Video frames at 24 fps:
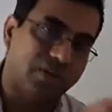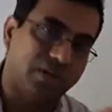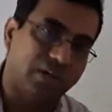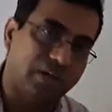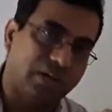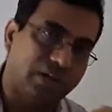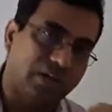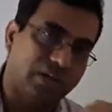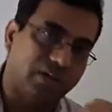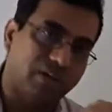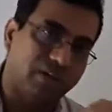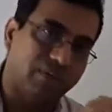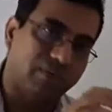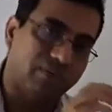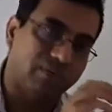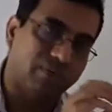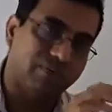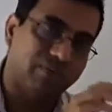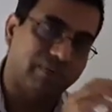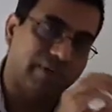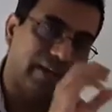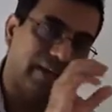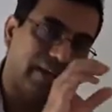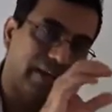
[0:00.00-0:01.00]

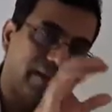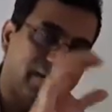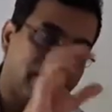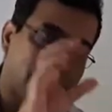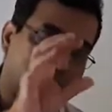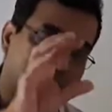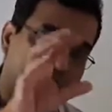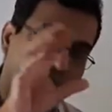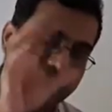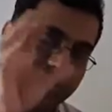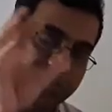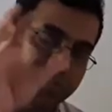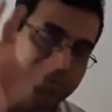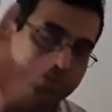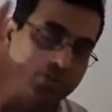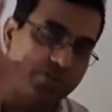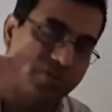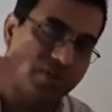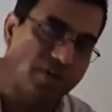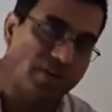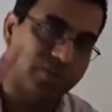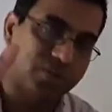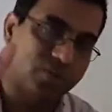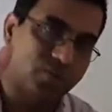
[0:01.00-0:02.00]
where these
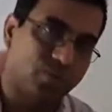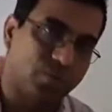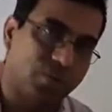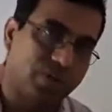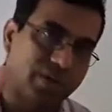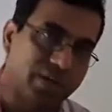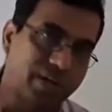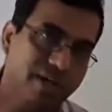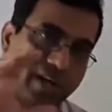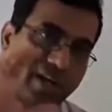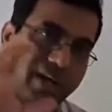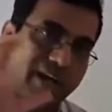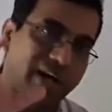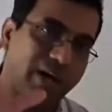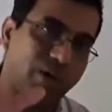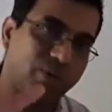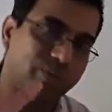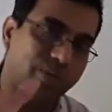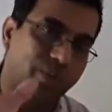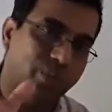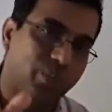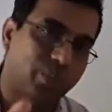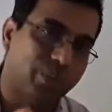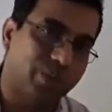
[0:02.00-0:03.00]
drugs work and
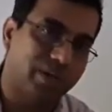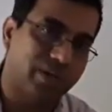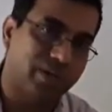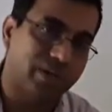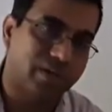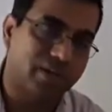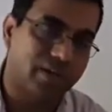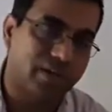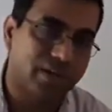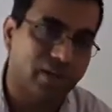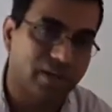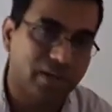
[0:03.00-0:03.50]
how they work